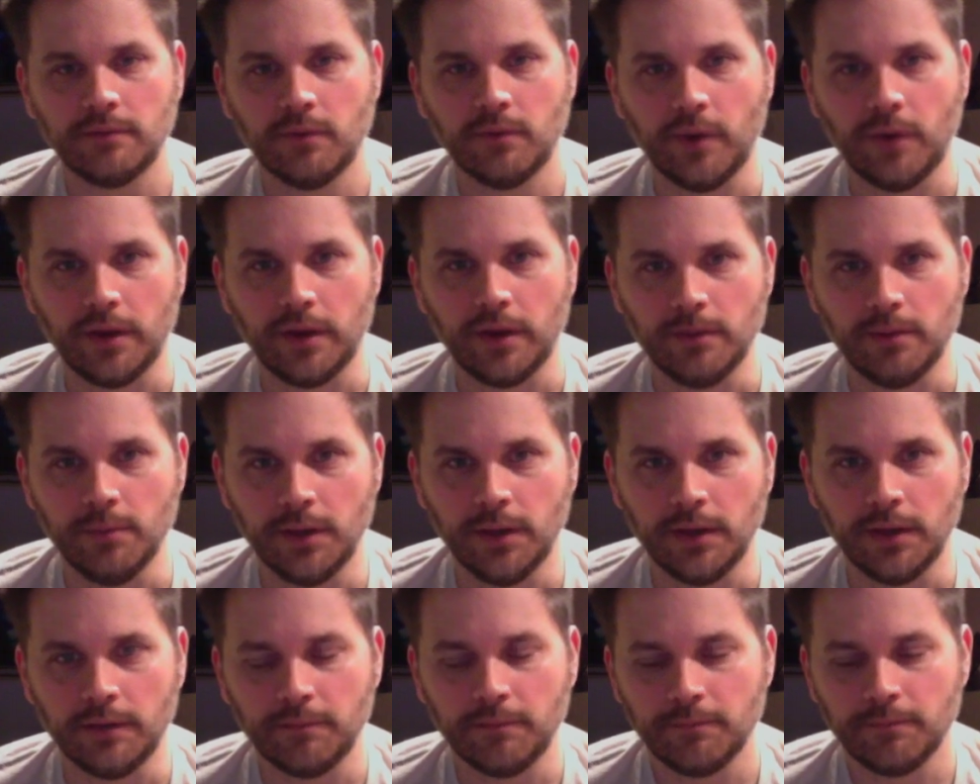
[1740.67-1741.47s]
quite a
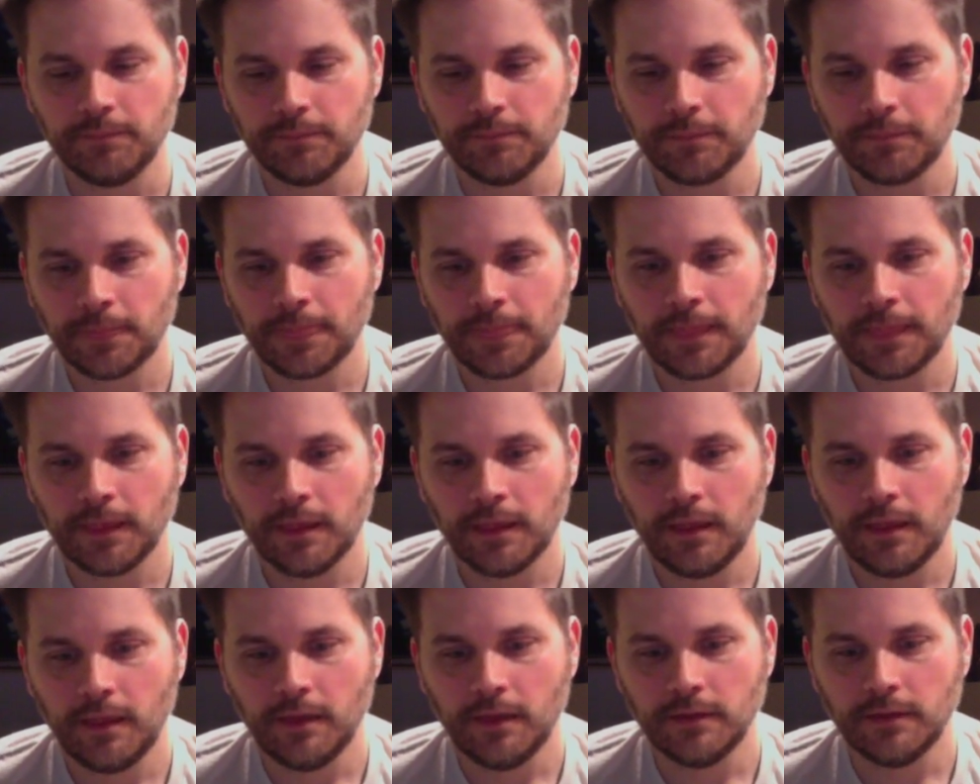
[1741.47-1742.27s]
bit.
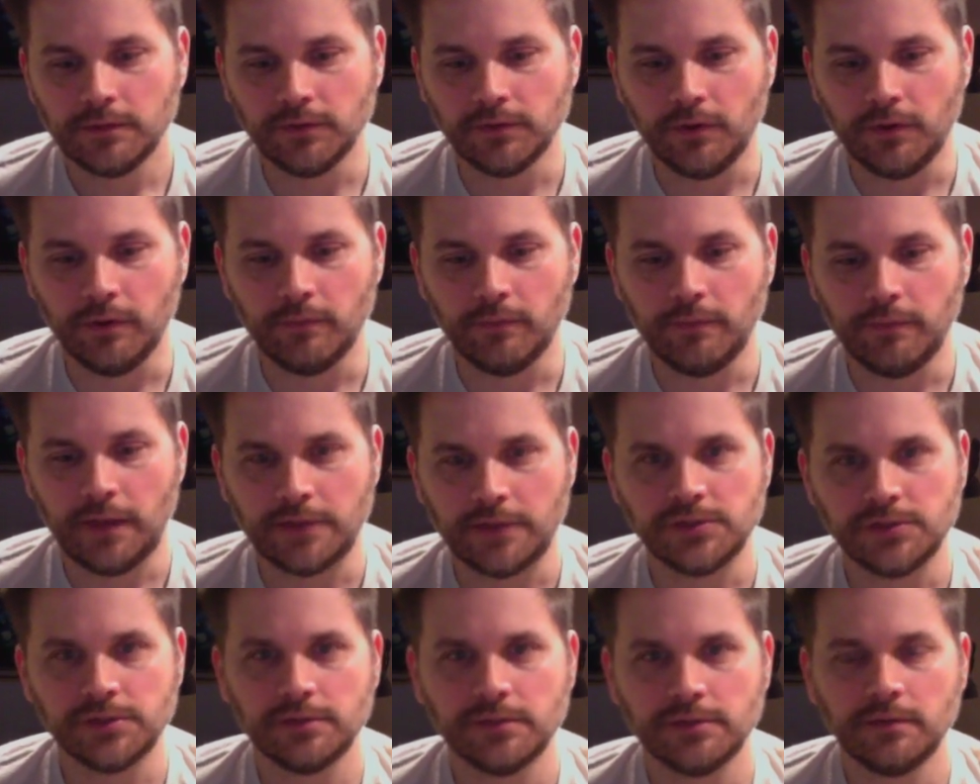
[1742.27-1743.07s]
So that's
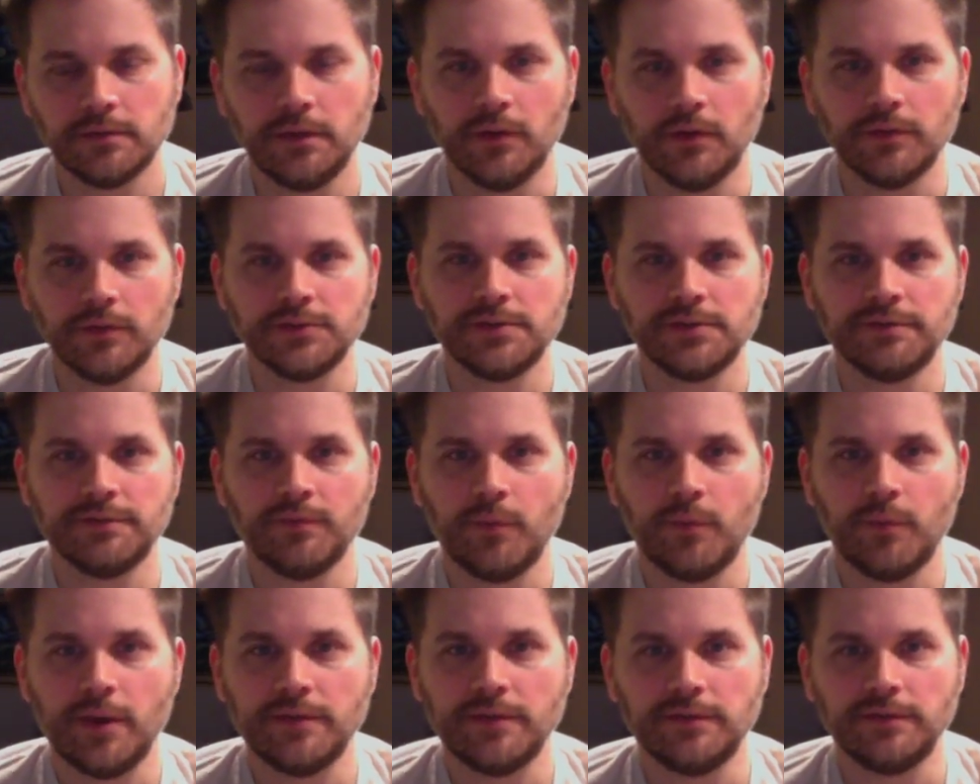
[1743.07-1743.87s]
just you know there's
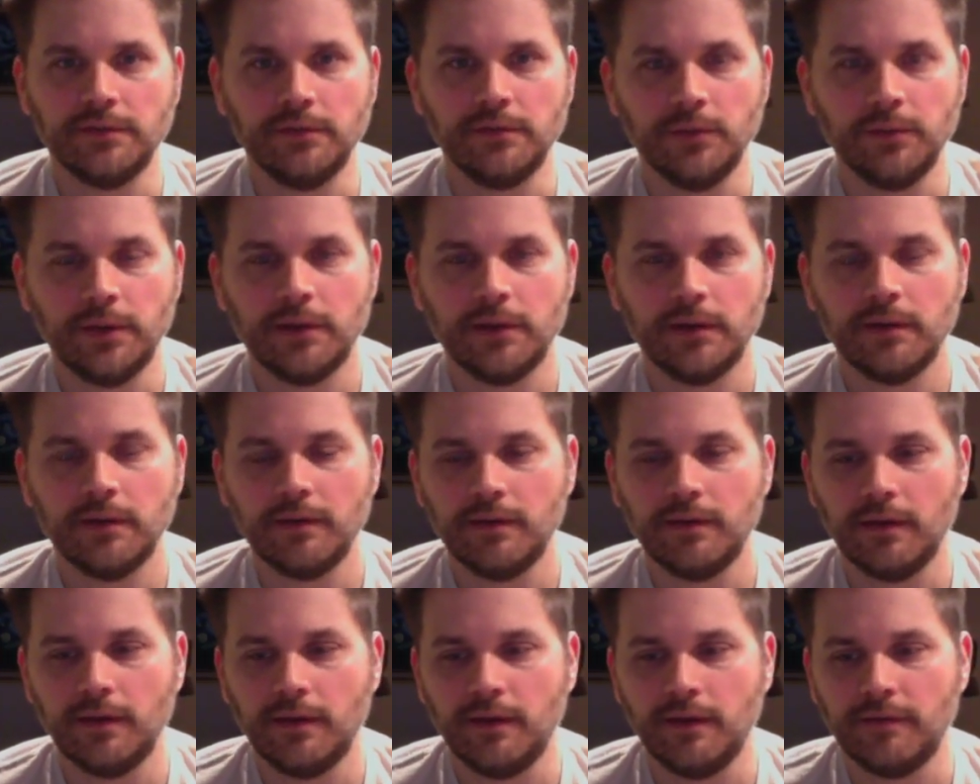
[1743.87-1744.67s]
different ways to do it.
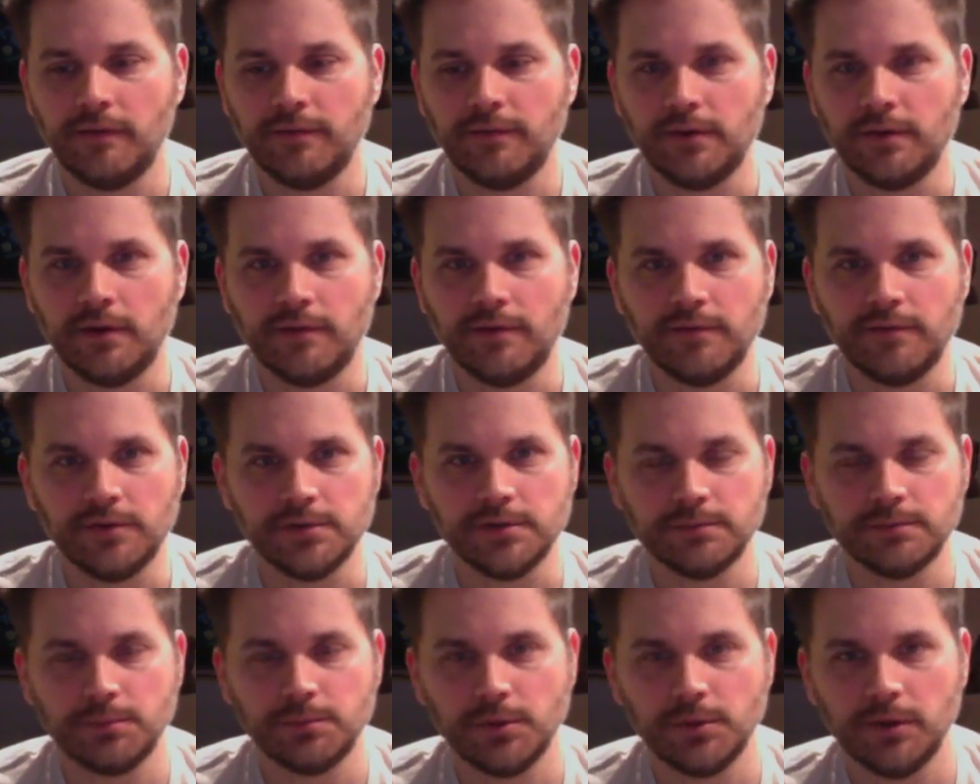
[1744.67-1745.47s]
If you if you're
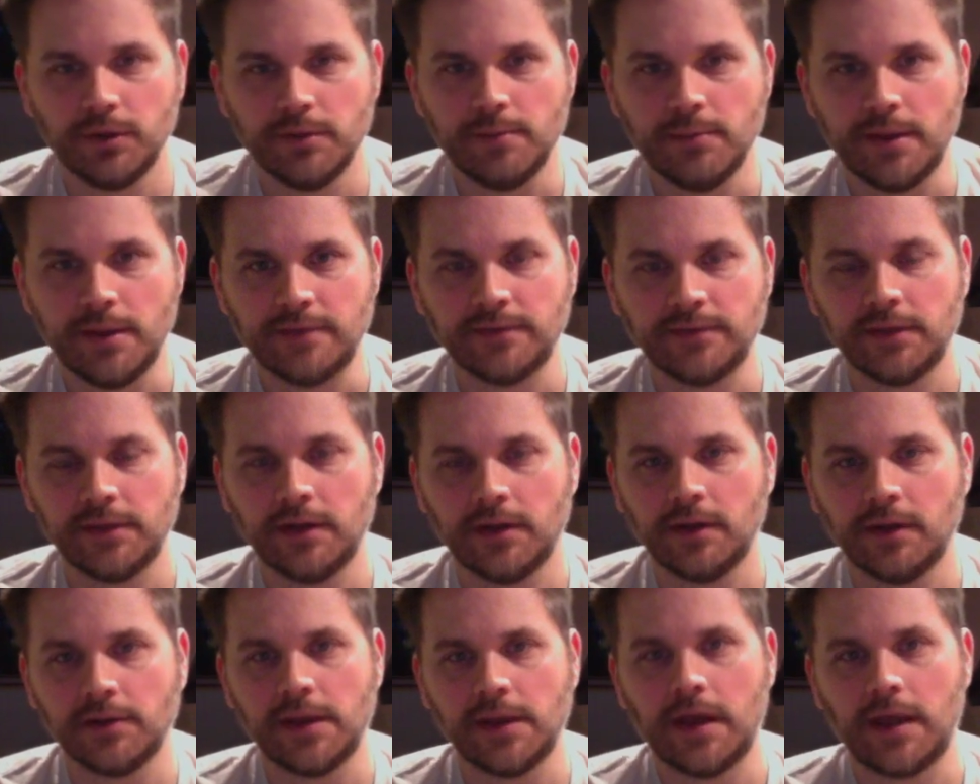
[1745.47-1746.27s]
just purely basing it
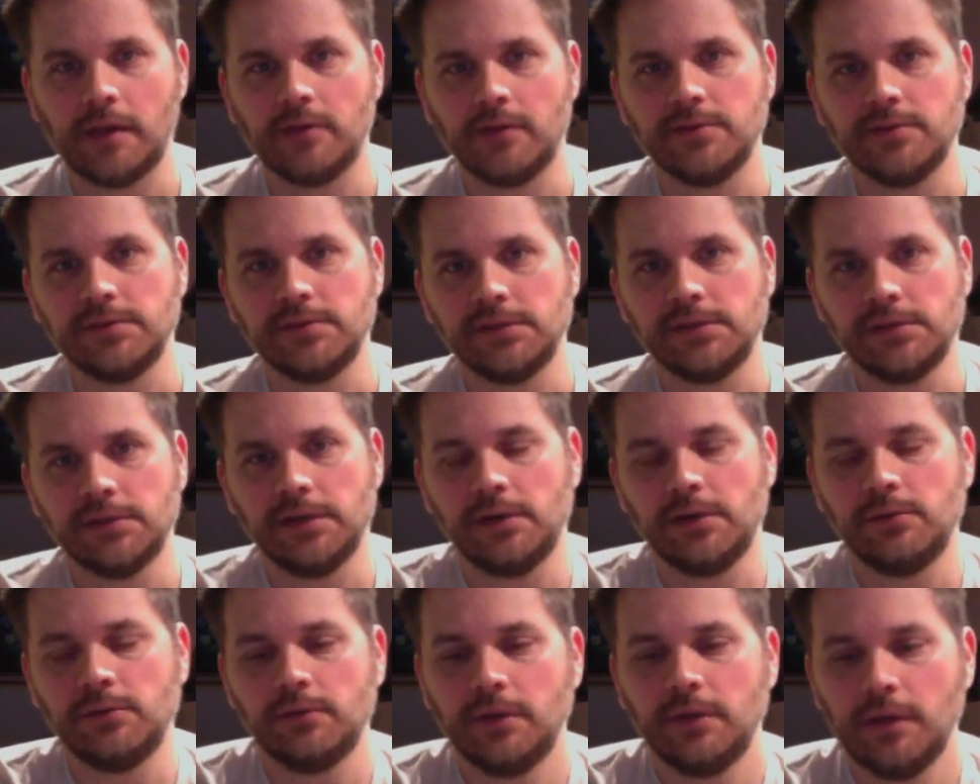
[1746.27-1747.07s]
on calories in and
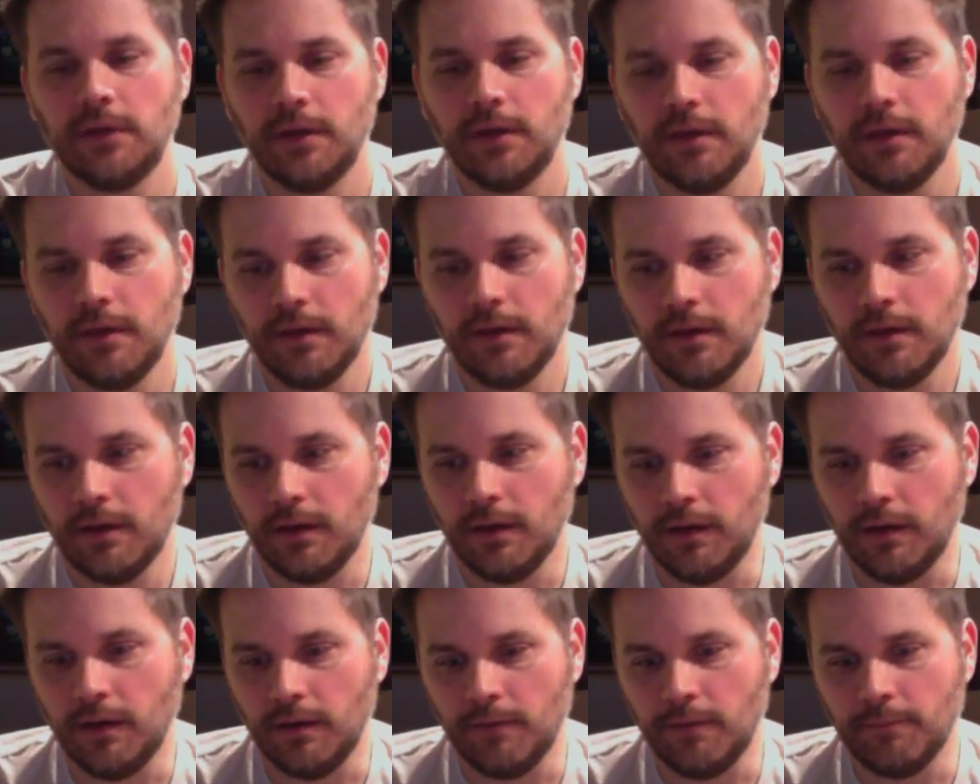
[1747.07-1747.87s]
out,
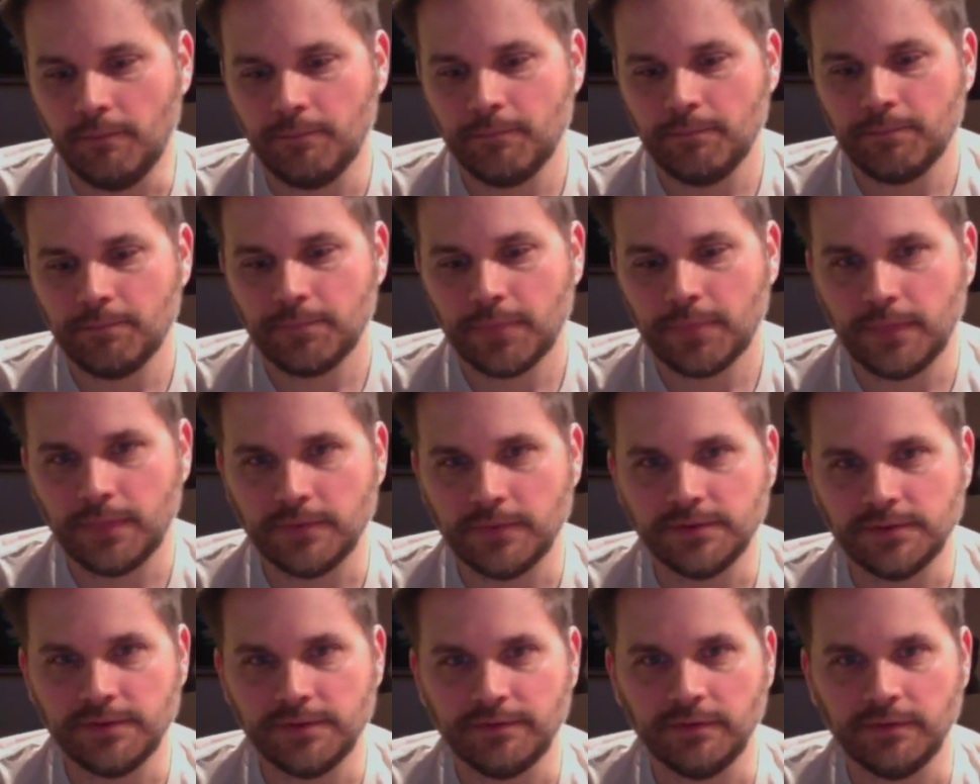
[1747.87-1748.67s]
um, there's
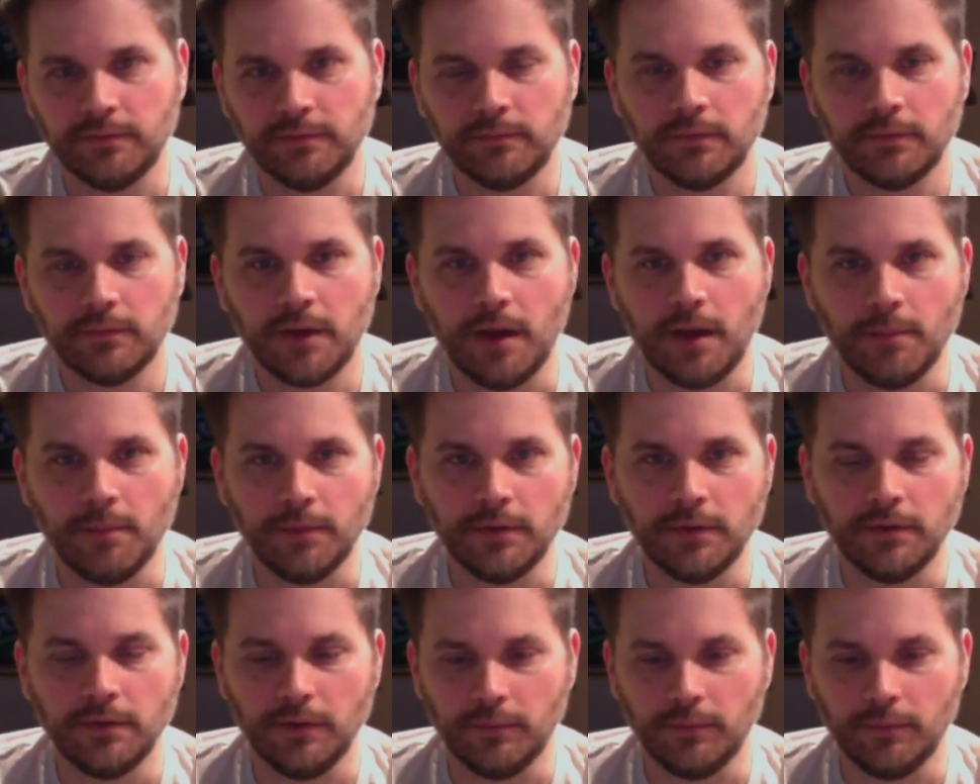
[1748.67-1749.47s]
different common
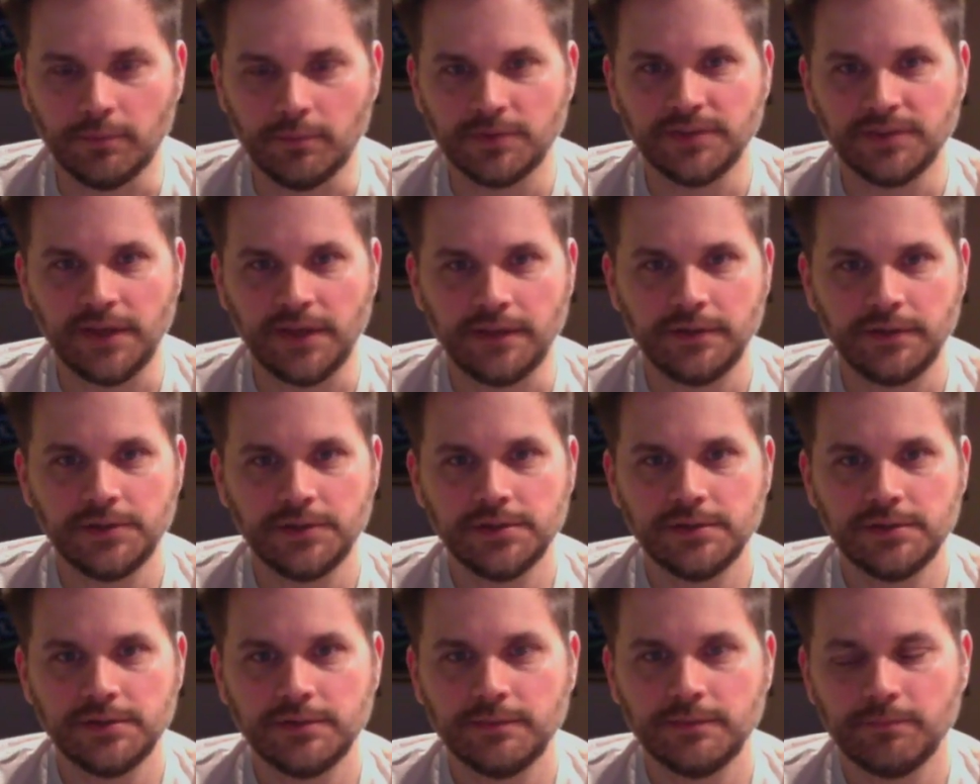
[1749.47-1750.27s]
you know
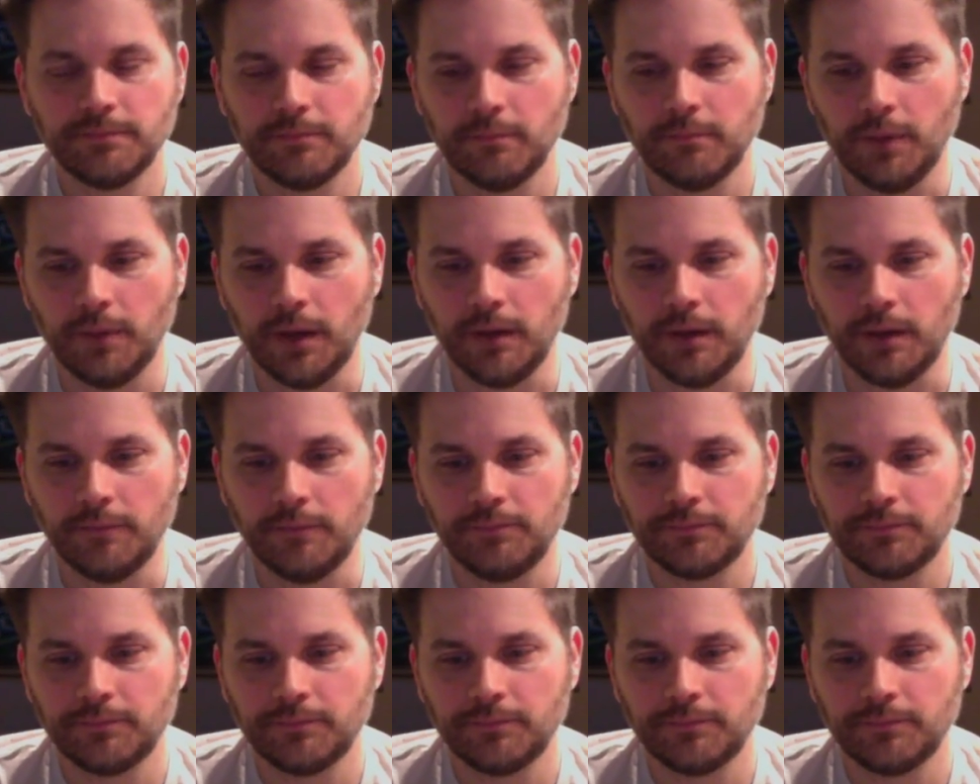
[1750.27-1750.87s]
percentages, but